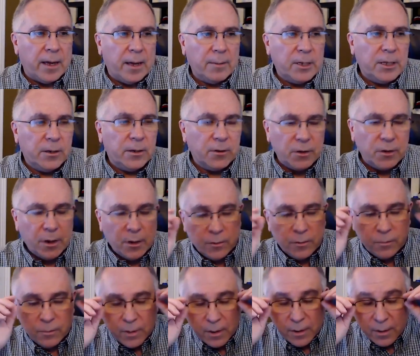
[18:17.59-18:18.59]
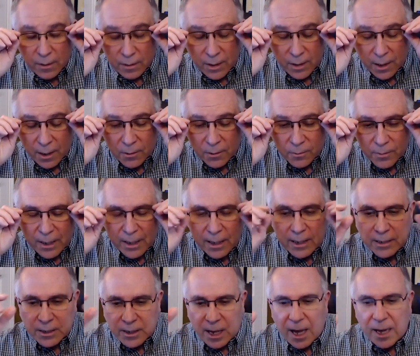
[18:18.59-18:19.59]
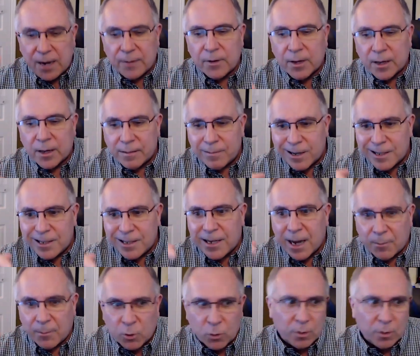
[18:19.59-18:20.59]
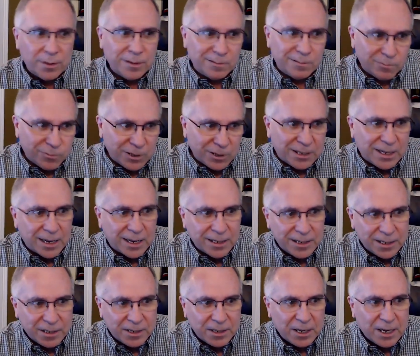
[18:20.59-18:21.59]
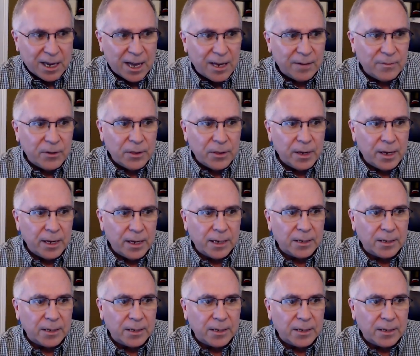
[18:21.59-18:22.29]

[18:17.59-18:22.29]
I mean, there's no, you know, it's kind of a double, it's redundancy kind of a thing.